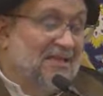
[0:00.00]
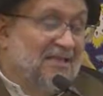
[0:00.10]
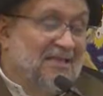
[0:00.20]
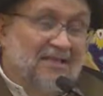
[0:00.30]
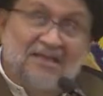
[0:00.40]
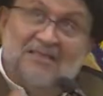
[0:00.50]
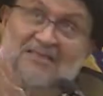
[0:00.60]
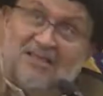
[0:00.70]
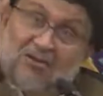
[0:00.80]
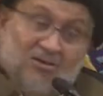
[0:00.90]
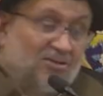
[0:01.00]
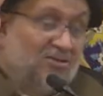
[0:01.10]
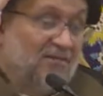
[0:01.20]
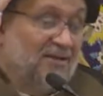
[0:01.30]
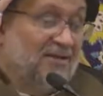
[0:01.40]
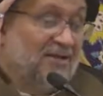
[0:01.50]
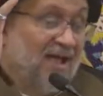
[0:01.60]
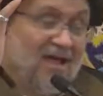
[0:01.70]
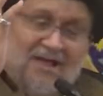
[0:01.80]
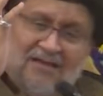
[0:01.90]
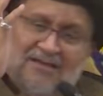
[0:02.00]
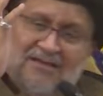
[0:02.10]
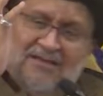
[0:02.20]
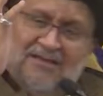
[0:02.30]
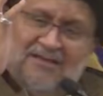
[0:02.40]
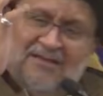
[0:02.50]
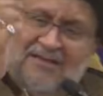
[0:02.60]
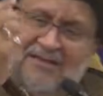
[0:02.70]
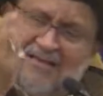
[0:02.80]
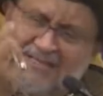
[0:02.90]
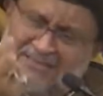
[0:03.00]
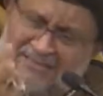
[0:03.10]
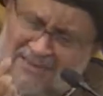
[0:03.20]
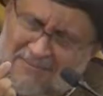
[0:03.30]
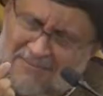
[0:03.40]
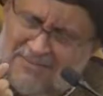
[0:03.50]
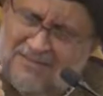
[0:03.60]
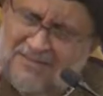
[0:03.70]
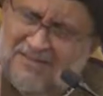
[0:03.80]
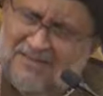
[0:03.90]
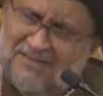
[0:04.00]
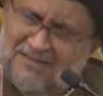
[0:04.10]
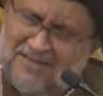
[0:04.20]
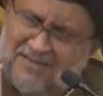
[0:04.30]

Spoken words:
in the knowledge of Allah, except that